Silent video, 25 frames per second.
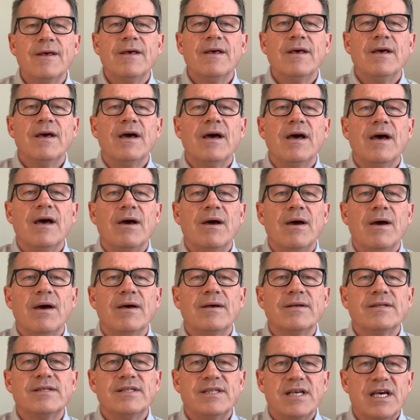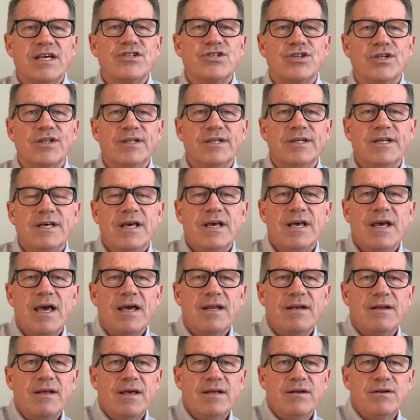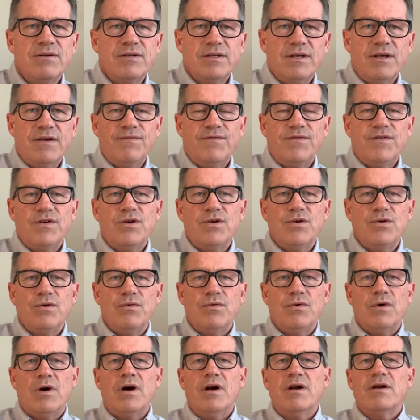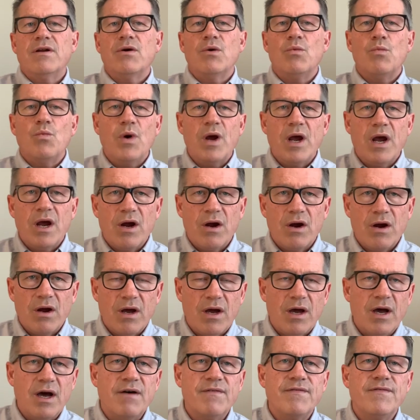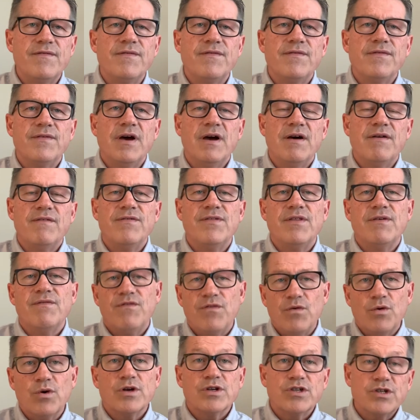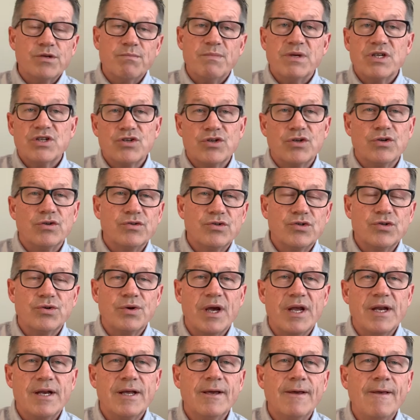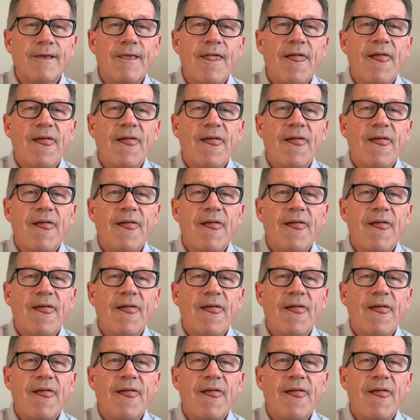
session. And if you aren't aware of the Forge missional training